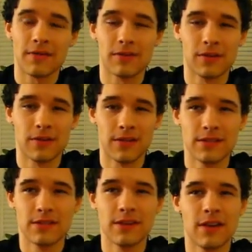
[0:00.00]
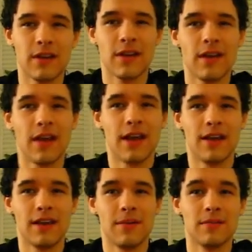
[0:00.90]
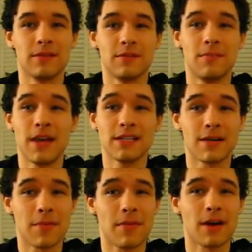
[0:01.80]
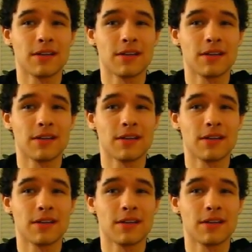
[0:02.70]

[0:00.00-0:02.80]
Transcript: fluids, and it makes up about